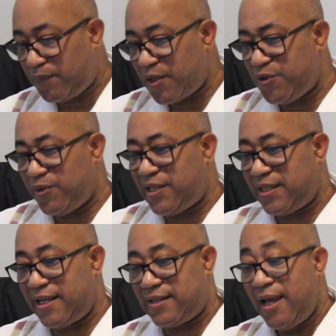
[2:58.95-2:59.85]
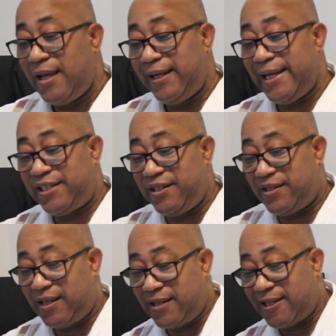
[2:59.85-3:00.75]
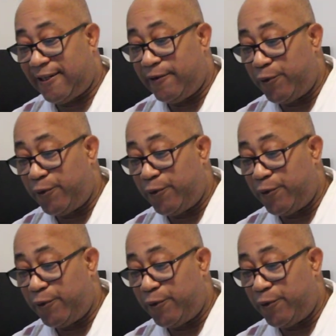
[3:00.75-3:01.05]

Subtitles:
So it says, legend says that the